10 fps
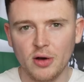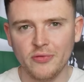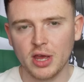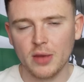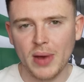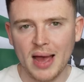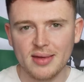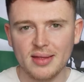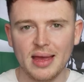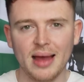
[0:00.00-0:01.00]
of the
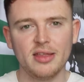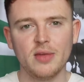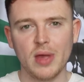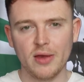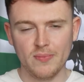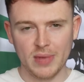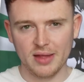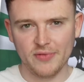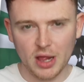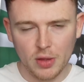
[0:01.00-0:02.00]
capacity has to be
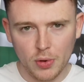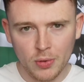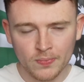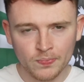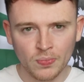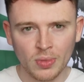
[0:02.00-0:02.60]
made available